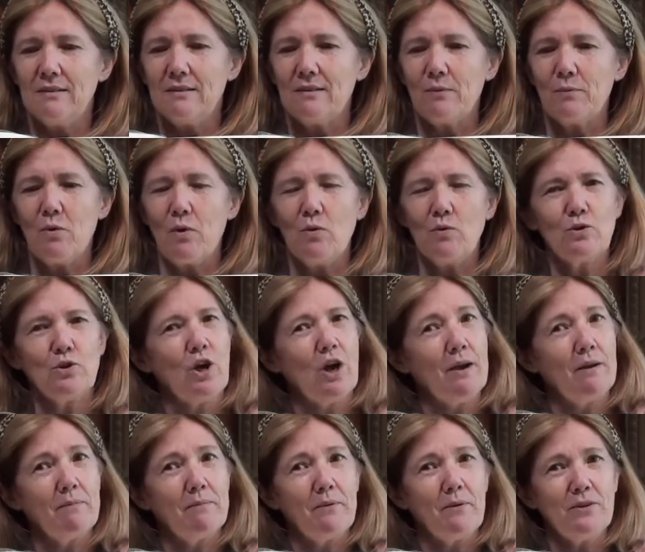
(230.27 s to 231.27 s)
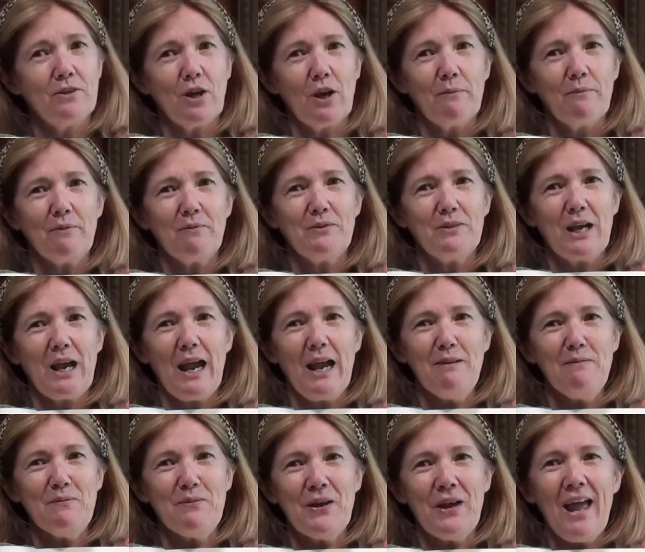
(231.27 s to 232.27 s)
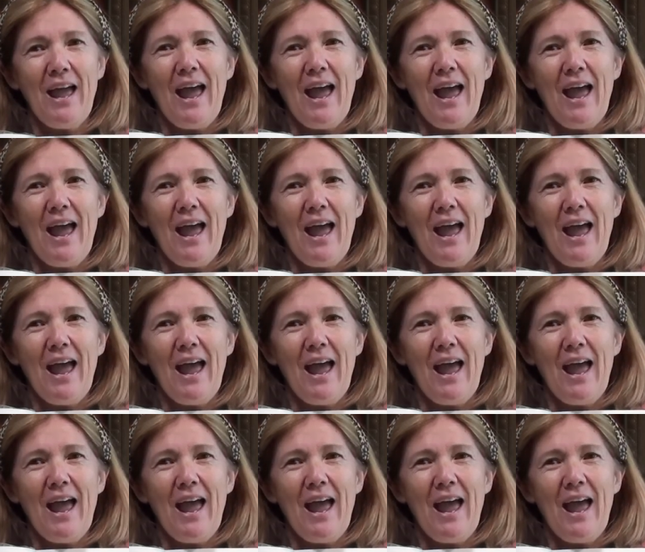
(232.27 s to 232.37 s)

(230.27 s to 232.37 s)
the wrong type of tape,